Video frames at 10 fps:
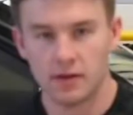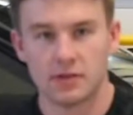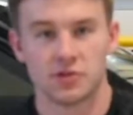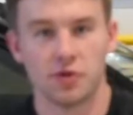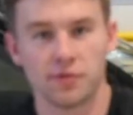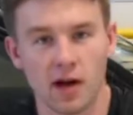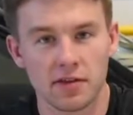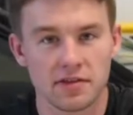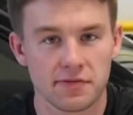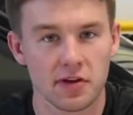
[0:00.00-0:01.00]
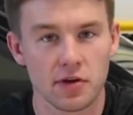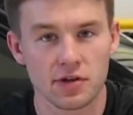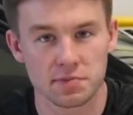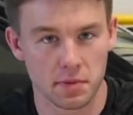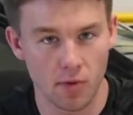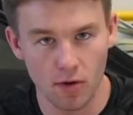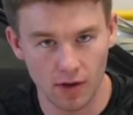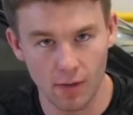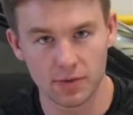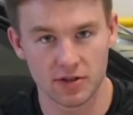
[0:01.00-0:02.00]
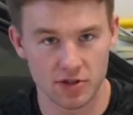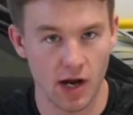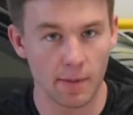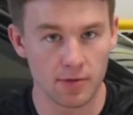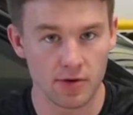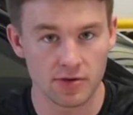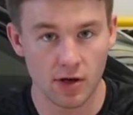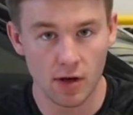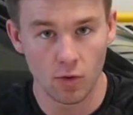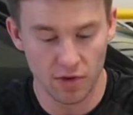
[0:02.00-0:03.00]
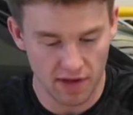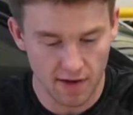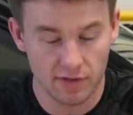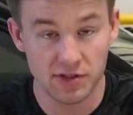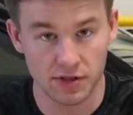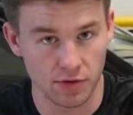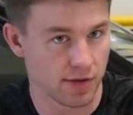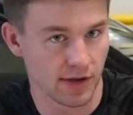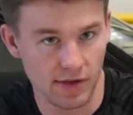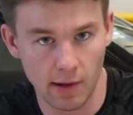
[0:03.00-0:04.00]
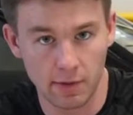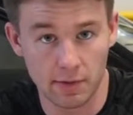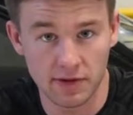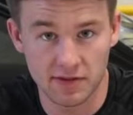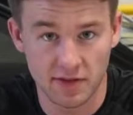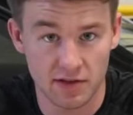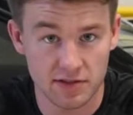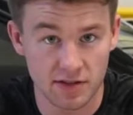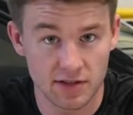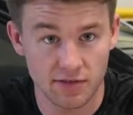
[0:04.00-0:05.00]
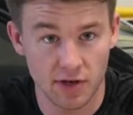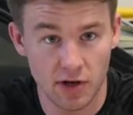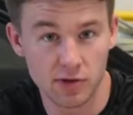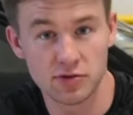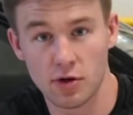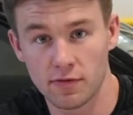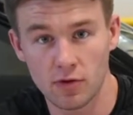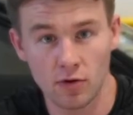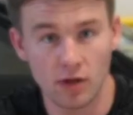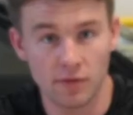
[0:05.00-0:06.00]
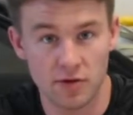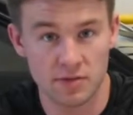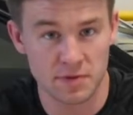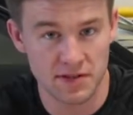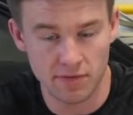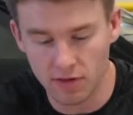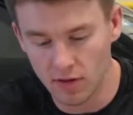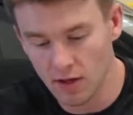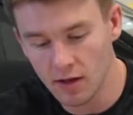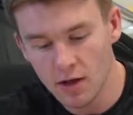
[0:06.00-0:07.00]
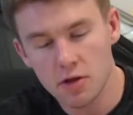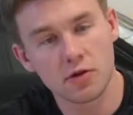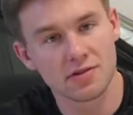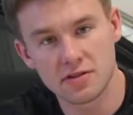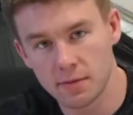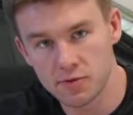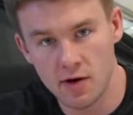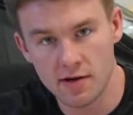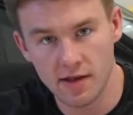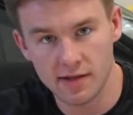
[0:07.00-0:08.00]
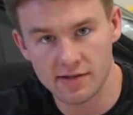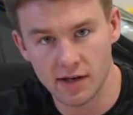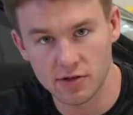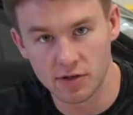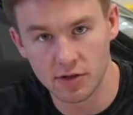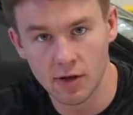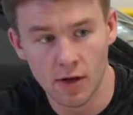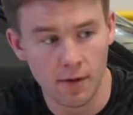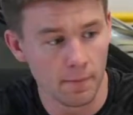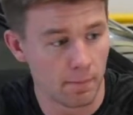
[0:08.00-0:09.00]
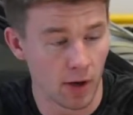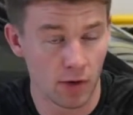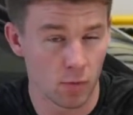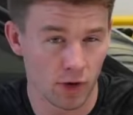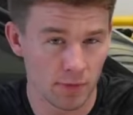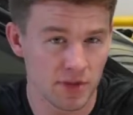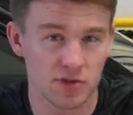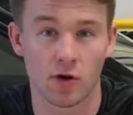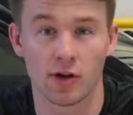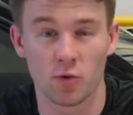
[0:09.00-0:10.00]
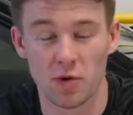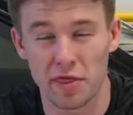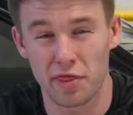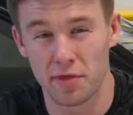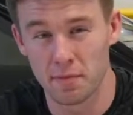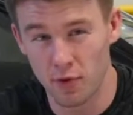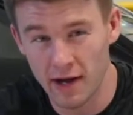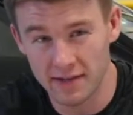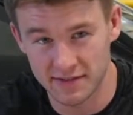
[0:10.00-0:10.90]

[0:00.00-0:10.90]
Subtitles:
So you'll find this video has been broken up into chapters with every single thing that I'm going to be discussing in this video. So if you're looking for a specific thing, you can skip straight to that section, but we're going to be starting with the brake